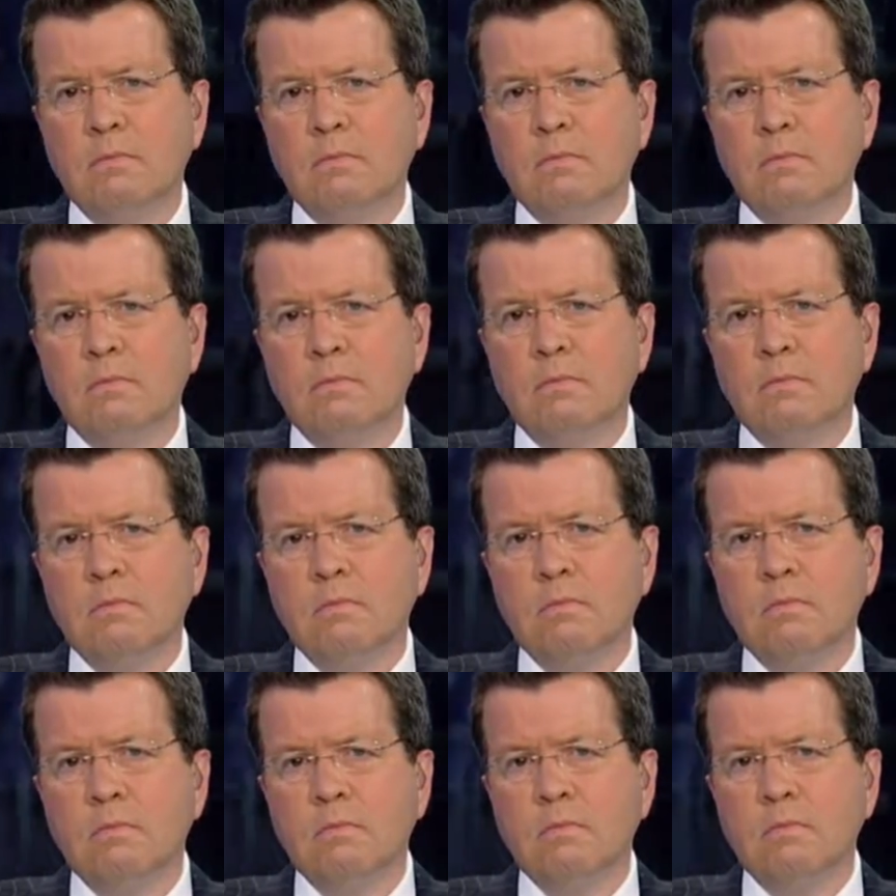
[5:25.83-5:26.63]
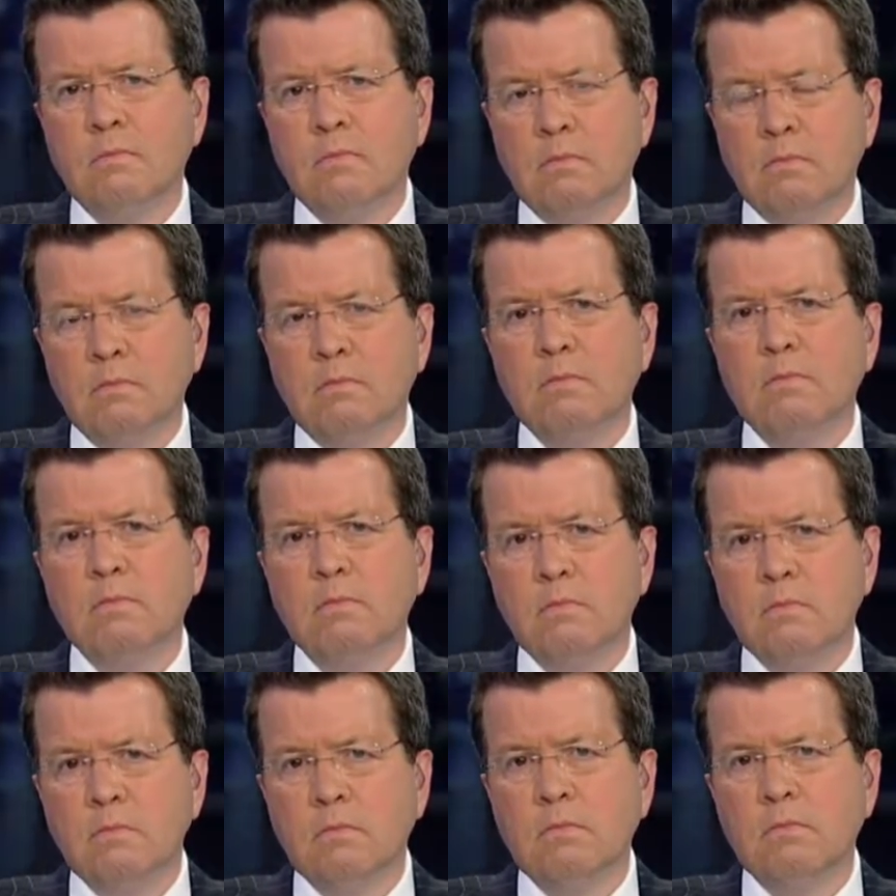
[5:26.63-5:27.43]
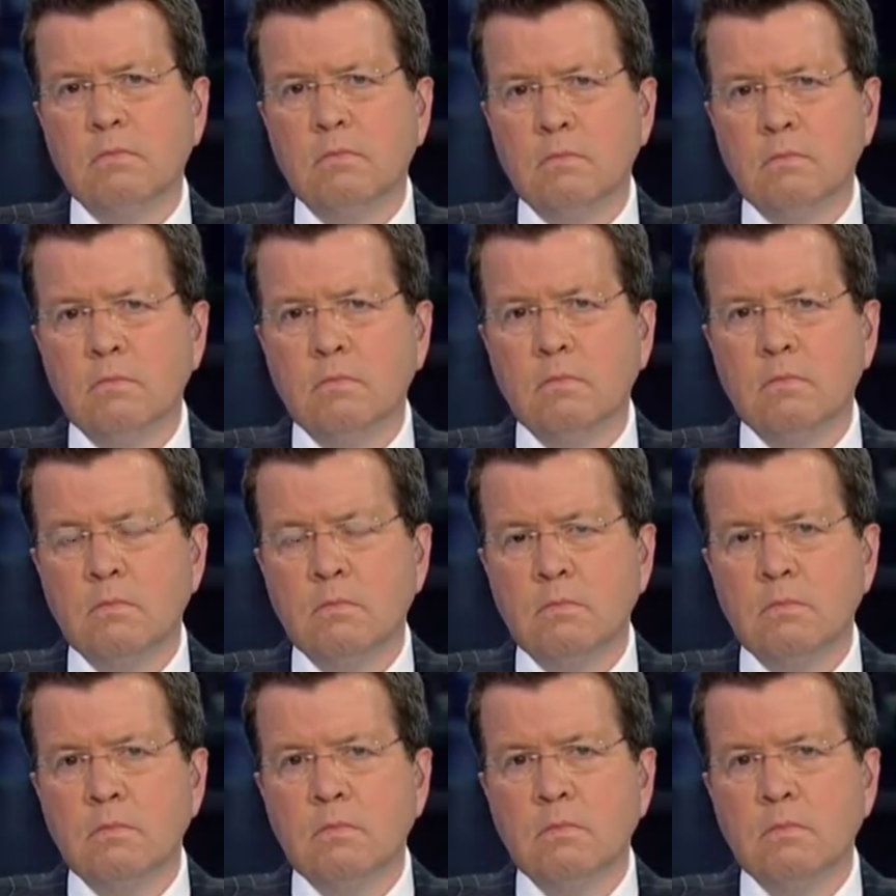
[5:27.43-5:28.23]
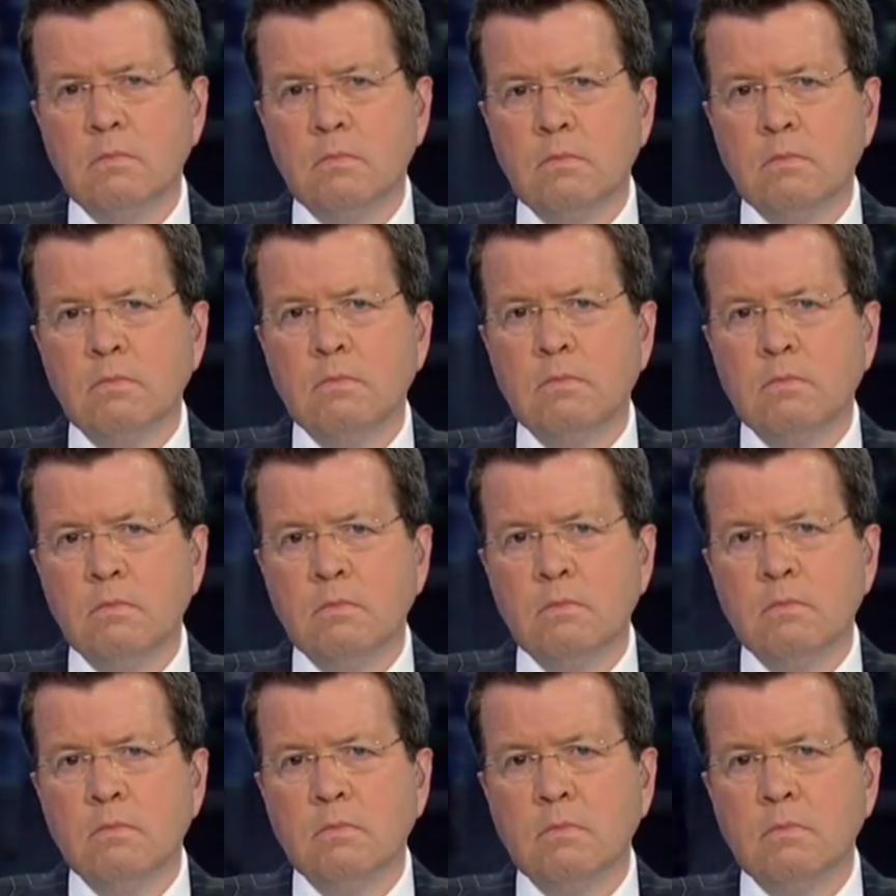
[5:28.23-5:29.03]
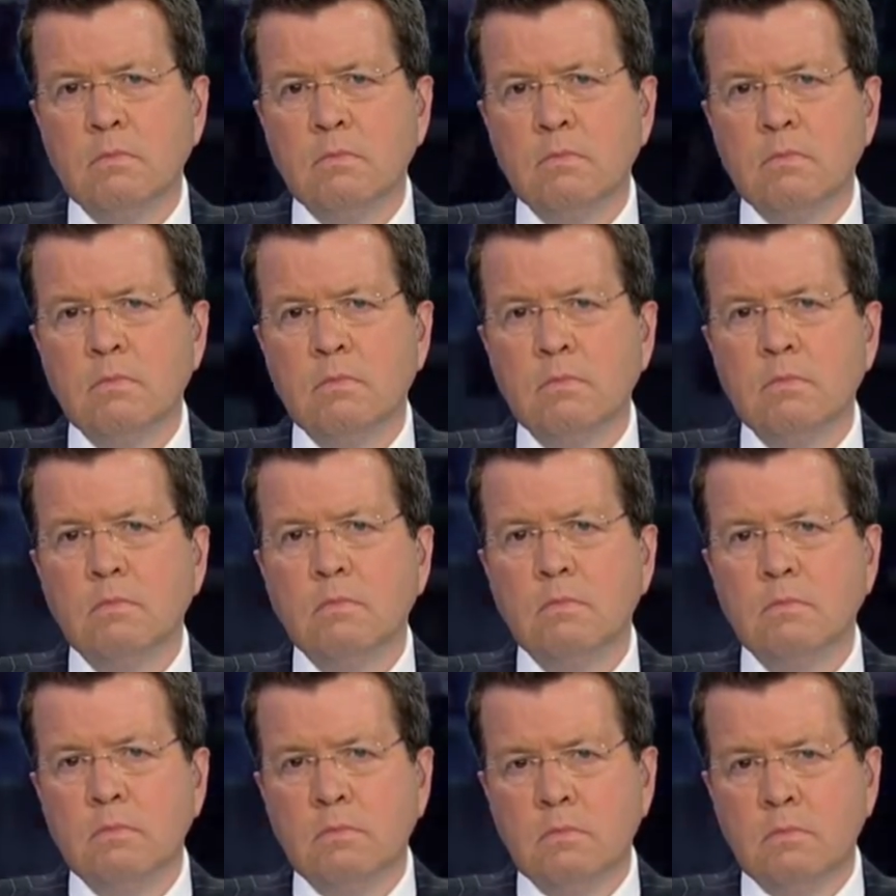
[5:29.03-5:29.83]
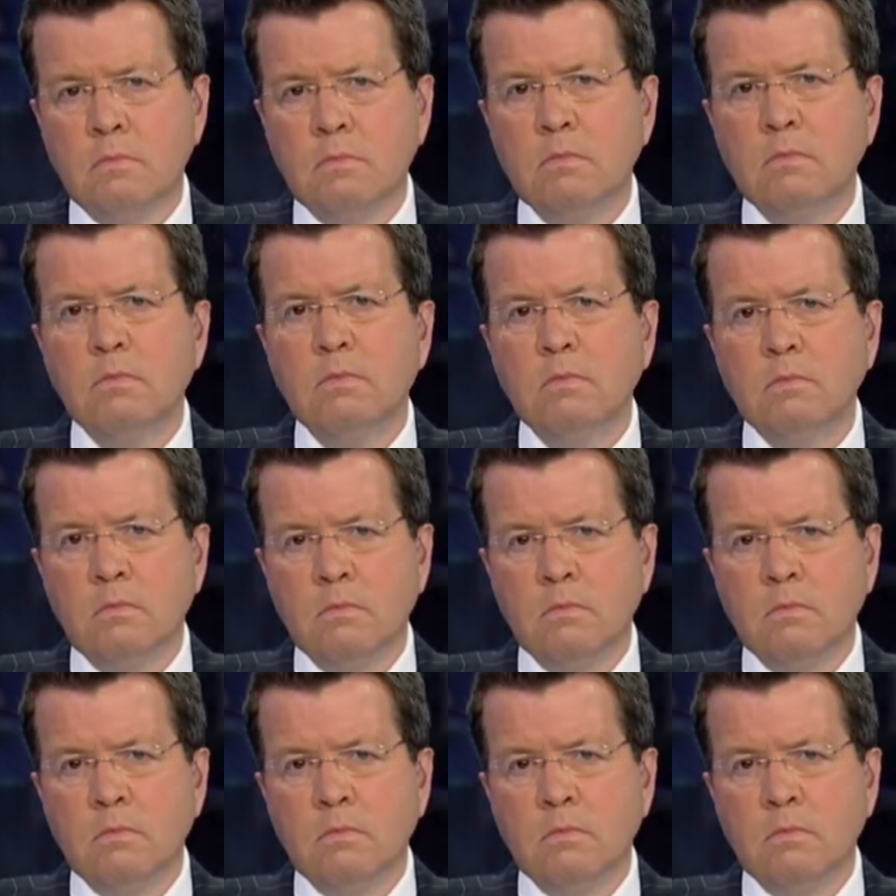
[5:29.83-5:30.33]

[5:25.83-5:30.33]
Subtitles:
(silent)